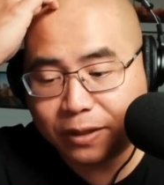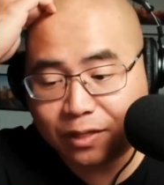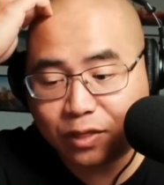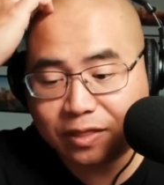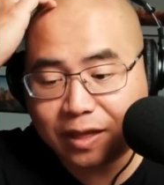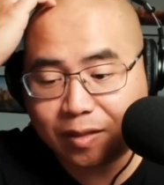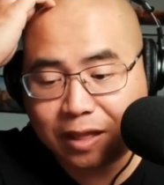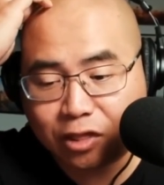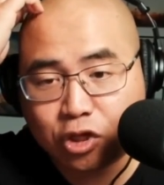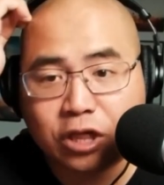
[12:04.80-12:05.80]
I think that
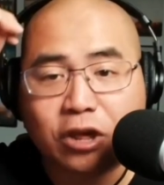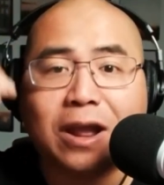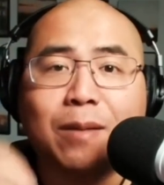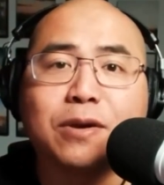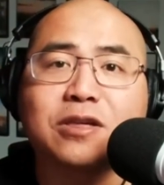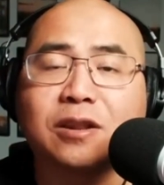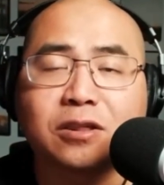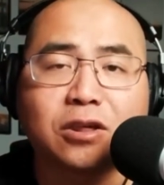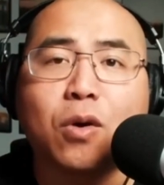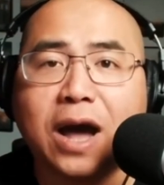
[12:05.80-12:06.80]
its sheer ambition
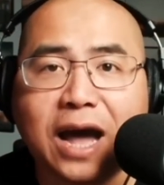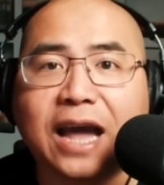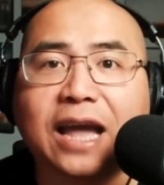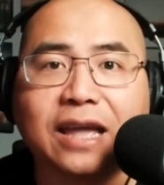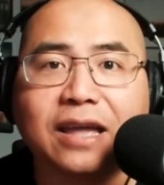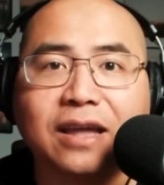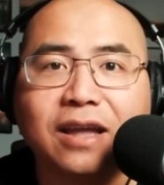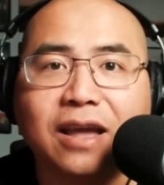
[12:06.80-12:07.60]
is so high